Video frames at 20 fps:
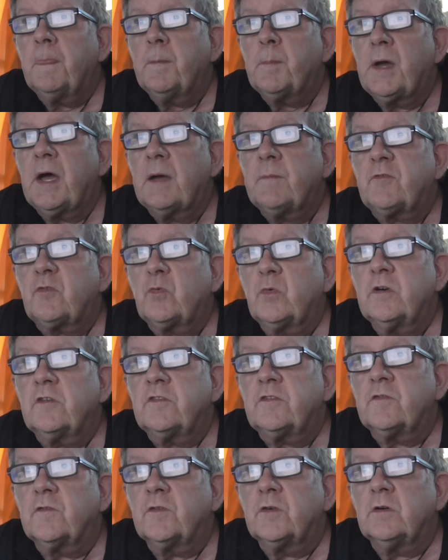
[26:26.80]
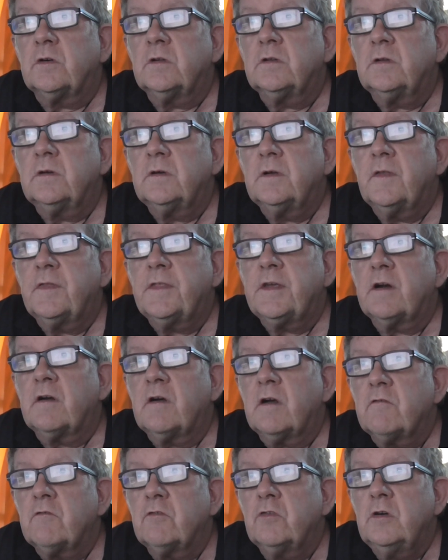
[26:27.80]
Perhaps worst of all, there
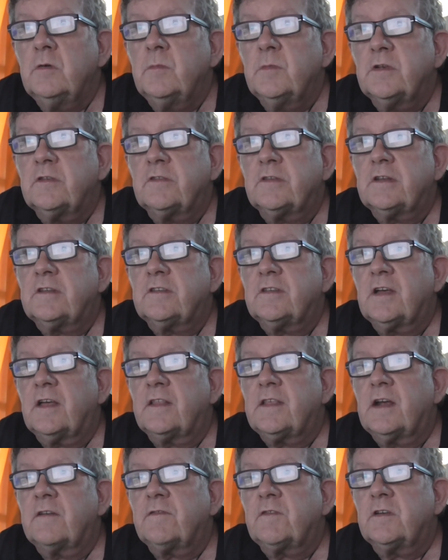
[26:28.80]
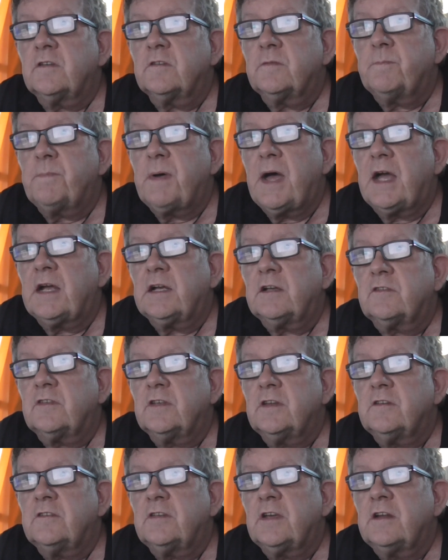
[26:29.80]
are rumours that South Africa's banks
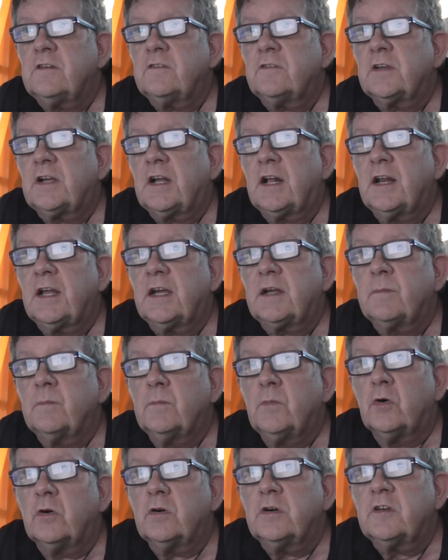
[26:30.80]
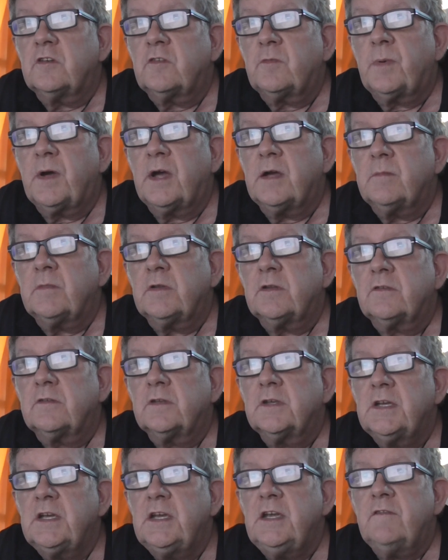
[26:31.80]
intend to collect mortgage payments
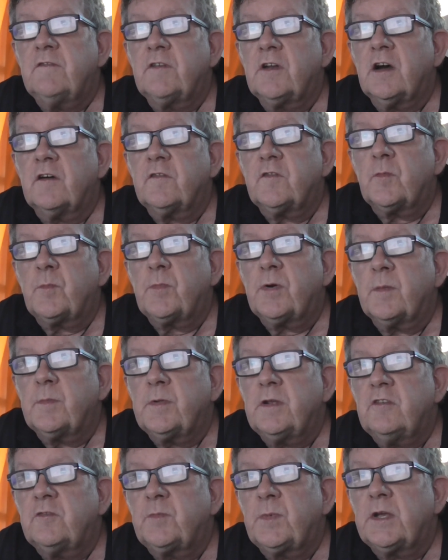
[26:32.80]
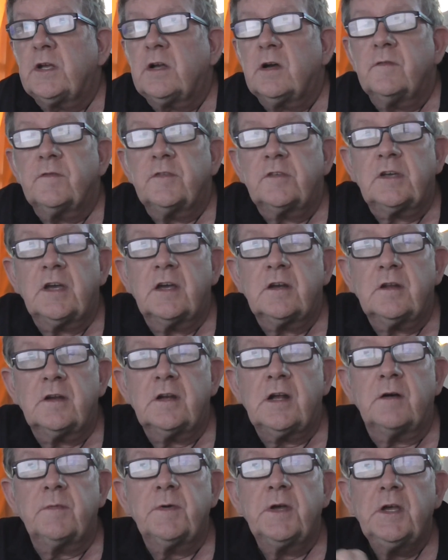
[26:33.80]
even after property has been confiscated.
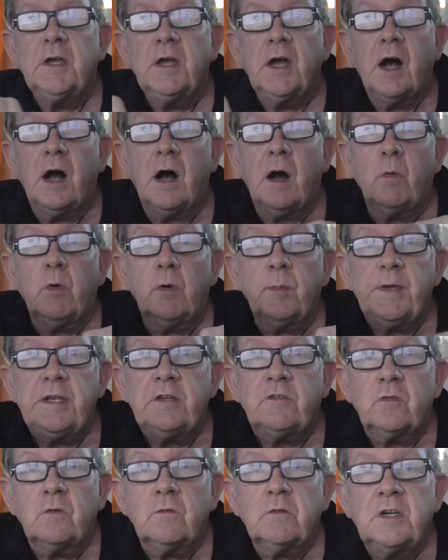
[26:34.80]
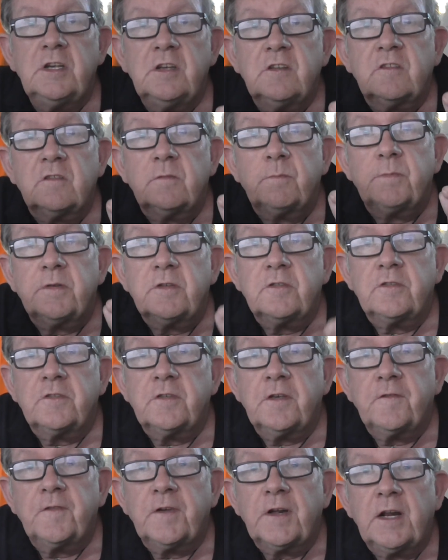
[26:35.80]
Now, I will be talking
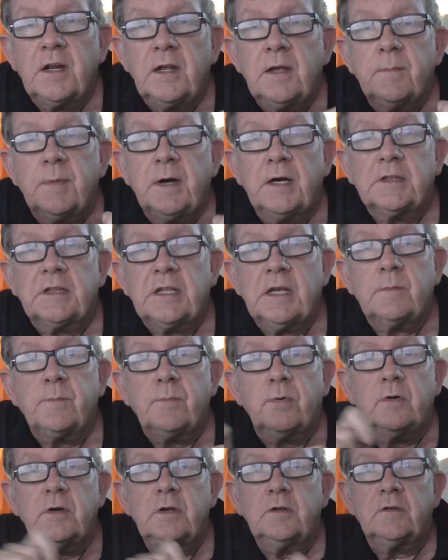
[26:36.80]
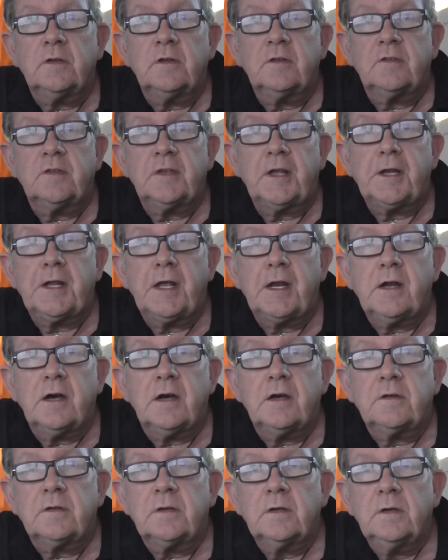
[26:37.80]
specifically about that point on Sunday
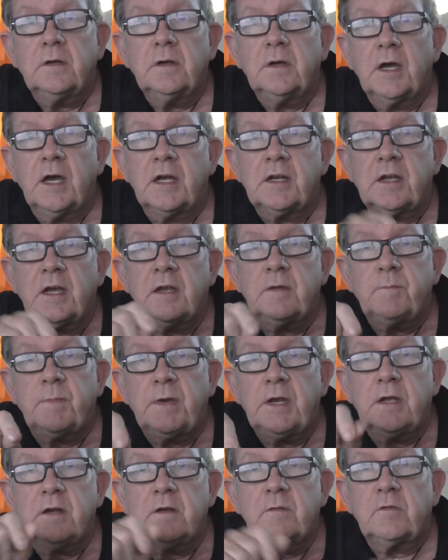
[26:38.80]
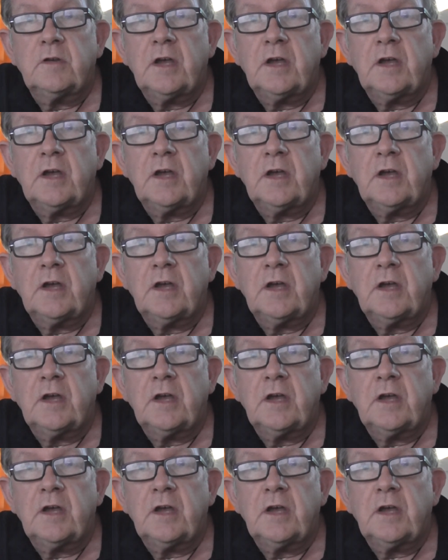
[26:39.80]
night at 8 p.m.